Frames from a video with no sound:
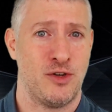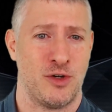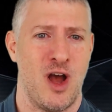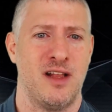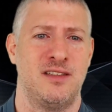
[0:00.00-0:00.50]
it or
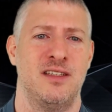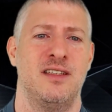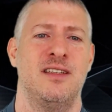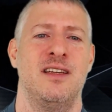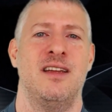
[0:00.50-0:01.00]
not,
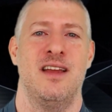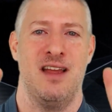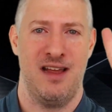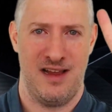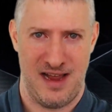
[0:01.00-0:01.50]

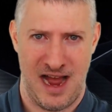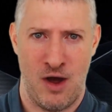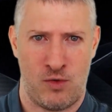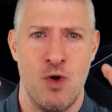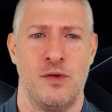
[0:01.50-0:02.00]

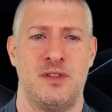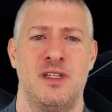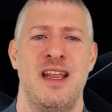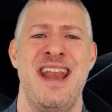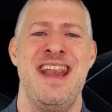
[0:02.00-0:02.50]
I'll
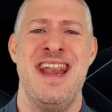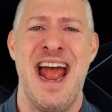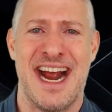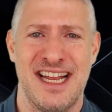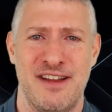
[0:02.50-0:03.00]
quote,
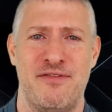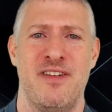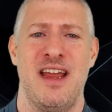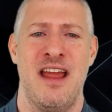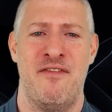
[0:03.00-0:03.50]

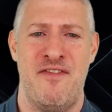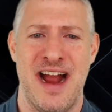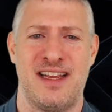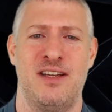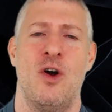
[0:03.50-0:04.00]
negative
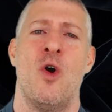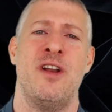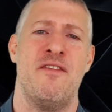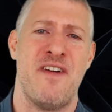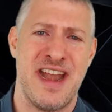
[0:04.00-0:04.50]
effect
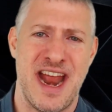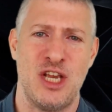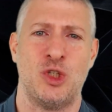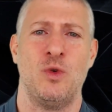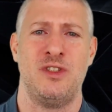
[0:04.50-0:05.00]
on the
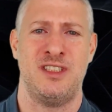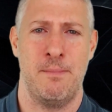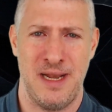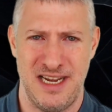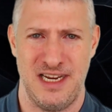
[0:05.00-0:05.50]
financial
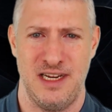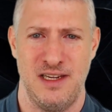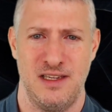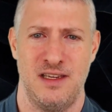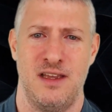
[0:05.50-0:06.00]
stability.
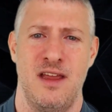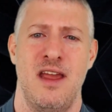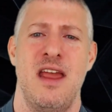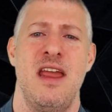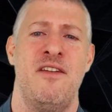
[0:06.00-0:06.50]

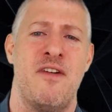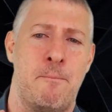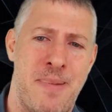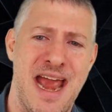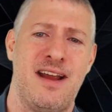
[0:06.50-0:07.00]
If a
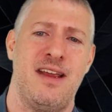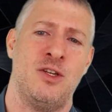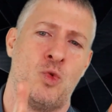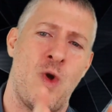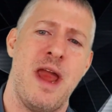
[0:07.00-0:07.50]
bank
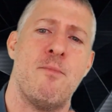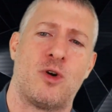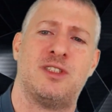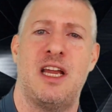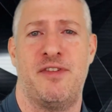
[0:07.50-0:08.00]
is way
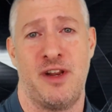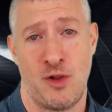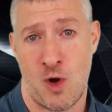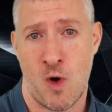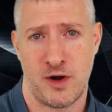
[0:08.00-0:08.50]
more safer
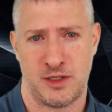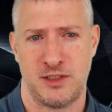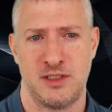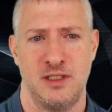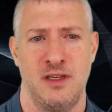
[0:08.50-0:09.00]
than
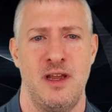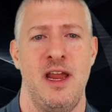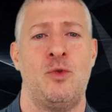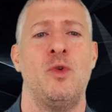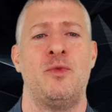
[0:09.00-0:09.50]
others,
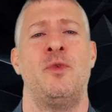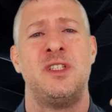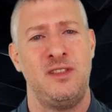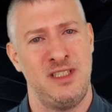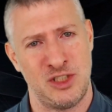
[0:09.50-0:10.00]
it would
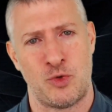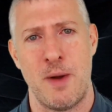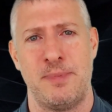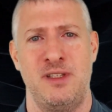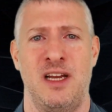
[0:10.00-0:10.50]

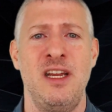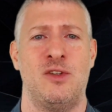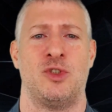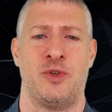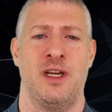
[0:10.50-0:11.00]
disrupt the
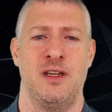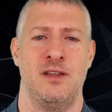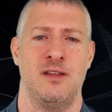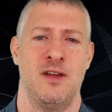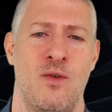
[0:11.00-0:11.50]
industry.
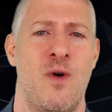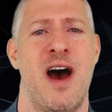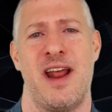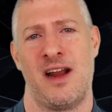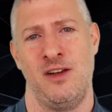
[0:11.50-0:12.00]

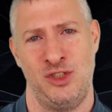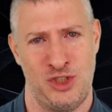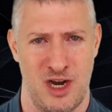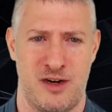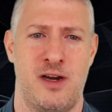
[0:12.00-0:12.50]
What a
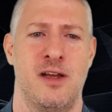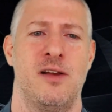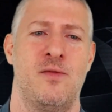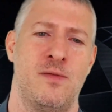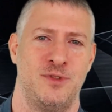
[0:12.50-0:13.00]
joke.
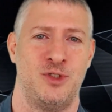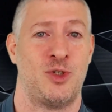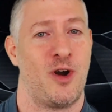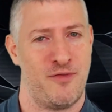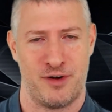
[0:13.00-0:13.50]

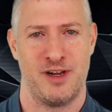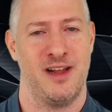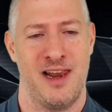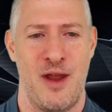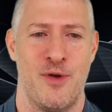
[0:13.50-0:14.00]
Sorry for the
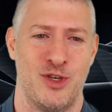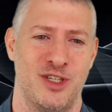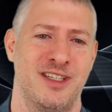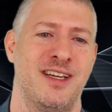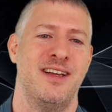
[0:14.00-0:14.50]

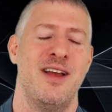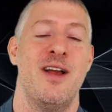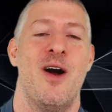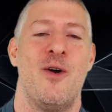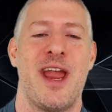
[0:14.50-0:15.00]
language.
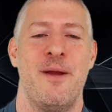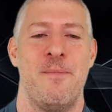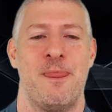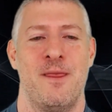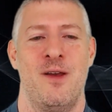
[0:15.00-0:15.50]
Okay,